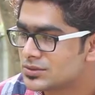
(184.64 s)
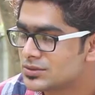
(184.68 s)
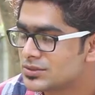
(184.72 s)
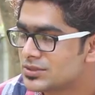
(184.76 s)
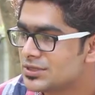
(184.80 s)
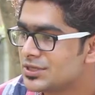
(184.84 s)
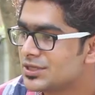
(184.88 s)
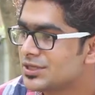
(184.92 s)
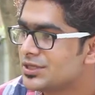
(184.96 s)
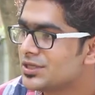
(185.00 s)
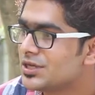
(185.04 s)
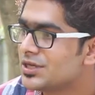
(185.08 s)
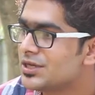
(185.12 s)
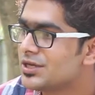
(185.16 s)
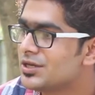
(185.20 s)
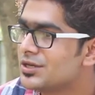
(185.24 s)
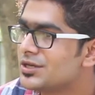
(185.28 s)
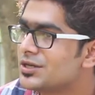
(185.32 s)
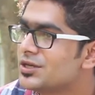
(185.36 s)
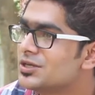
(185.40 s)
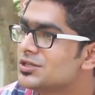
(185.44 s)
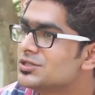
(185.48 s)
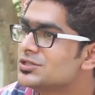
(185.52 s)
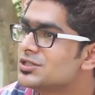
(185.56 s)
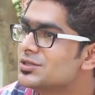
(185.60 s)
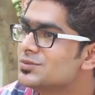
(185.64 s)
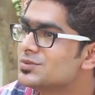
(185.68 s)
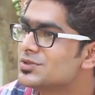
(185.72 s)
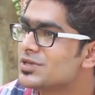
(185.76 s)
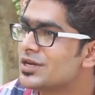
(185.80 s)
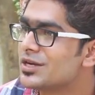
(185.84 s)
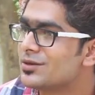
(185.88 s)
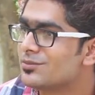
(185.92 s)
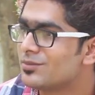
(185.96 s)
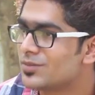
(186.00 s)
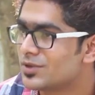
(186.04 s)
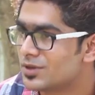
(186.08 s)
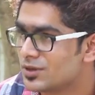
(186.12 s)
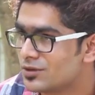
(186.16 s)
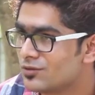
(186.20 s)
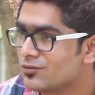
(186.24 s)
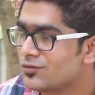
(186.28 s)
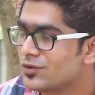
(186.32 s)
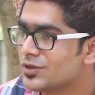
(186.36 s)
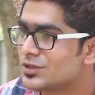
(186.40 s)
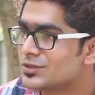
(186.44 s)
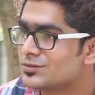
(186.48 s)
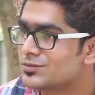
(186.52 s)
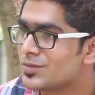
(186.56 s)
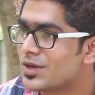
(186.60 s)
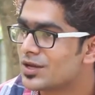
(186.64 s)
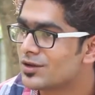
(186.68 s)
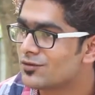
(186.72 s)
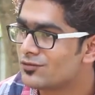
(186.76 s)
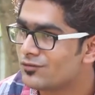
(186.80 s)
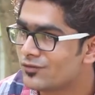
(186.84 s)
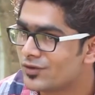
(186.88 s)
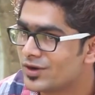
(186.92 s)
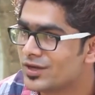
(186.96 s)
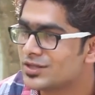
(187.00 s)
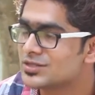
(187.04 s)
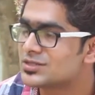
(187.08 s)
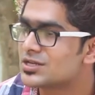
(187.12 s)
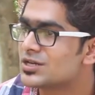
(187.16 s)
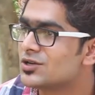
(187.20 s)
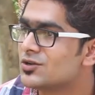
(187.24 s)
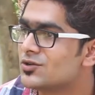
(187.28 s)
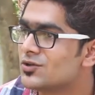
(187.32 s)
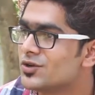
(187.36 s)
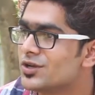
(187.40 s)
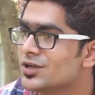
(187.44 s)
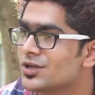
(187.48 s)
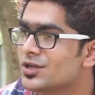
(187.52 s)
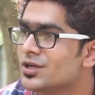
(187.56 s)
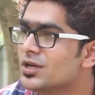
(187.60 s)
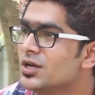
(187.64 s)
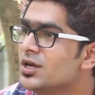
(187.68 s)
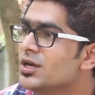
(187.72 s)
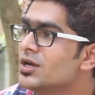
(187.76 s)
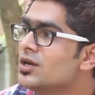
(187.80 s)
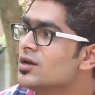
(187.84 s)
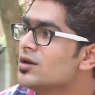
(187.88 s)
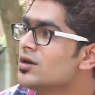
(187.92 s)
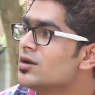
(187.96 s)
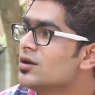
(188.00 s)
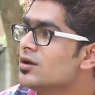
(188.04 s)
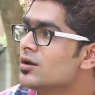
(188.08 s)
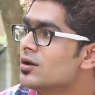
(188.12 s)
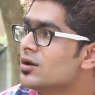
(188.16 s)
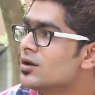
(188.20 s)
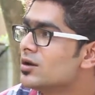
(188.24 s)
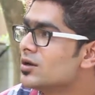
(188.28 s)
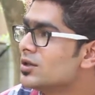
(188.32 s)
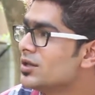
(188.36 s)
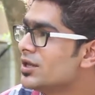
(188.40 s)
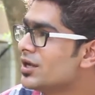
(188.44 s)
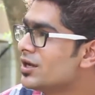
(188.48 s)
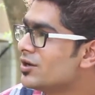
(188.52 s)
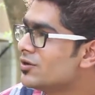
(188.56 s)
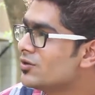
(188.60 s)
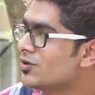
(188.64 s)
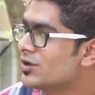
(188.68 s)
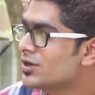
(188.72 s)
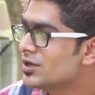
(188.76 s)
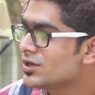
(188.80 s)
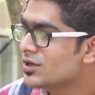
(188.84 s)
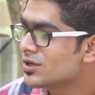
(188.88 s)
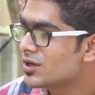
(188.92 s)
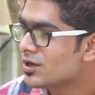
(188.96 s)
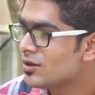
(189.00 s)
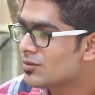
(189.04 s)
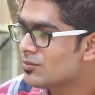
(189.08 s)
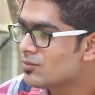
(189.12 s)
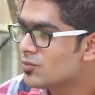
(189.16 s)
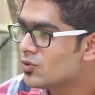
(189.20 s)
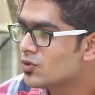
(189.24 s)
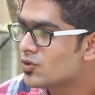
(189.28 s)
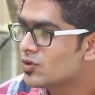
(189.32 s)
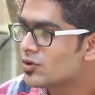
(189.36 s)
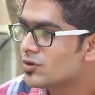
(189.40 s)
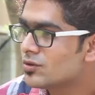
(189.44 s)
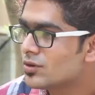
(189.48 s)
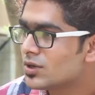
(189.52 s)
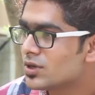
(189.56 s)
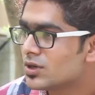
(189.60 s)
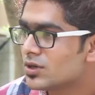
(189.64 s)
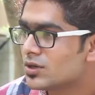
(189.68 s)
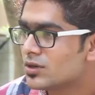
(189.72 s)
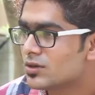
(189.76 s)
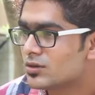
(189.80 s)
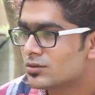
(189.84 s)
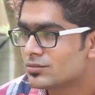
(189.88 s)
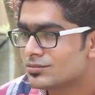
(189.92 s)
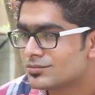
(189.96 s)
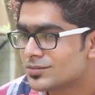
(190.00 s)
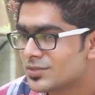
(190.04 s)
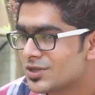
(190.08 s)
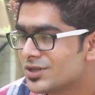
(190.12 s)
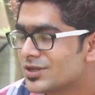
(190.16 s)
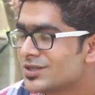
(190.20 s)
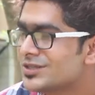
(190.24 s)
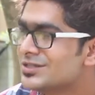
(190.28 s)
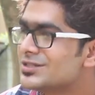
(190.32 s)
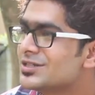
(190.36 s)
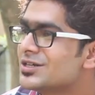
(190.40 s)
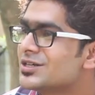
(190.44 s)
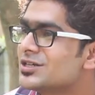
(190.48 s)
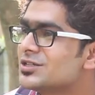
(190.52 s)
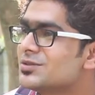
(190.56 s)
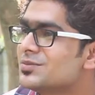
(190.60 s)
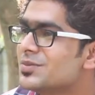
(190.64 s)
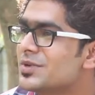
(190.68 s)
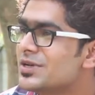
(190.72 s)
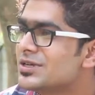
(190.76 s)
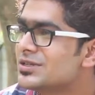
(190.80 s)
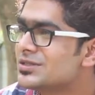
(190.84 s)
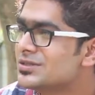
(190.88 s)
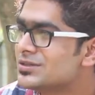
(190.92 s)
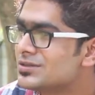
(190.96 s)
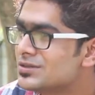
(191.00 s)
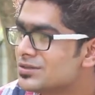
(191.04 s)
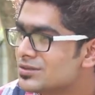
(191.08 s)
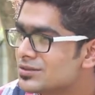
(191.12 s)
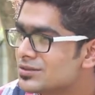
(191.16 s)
see the internships which my friends are doing, they are doing a more research-based